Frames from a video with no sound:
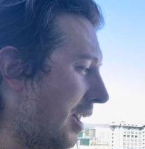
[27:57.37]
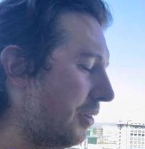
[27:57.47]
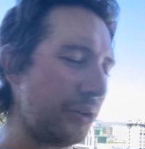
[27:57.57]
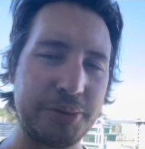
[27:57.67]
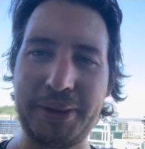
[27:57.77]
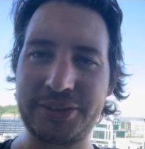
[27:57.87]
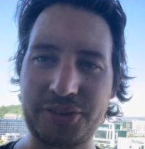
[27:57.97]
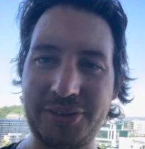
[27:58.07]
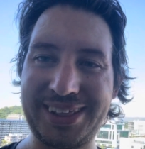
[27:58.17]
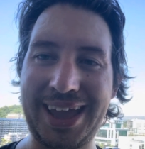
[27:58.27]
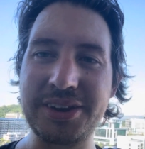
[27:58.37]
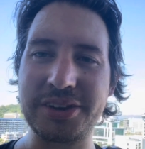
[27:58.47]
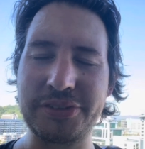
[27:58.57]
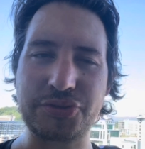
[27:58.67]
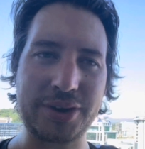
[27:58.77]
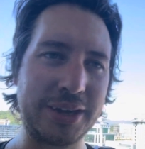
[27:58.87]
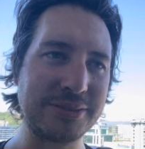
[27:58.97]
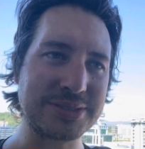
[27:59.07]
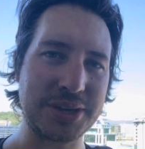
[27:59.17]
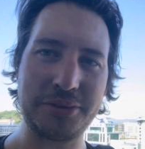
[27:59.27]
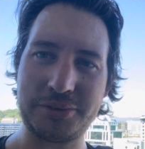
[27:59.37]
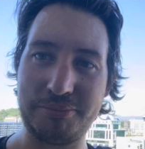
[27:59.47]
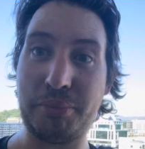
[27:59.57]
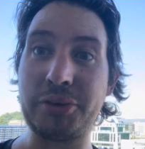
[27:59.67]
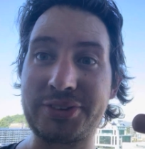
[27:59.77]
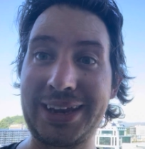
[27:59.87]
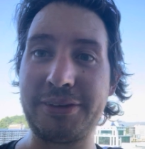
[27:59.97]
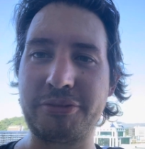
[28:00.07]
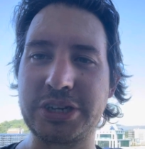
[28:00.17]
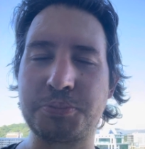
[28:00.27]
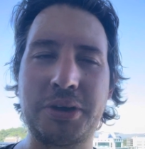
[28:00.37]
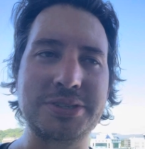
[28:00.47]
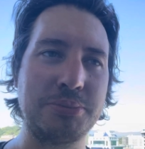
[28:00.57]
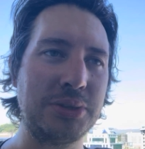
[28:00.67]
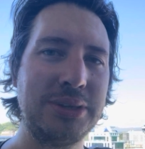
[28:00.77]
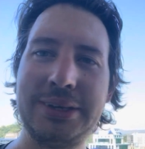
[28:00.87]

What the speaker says: Not the base, sorry, the end of the trigger, so the most leverage possible.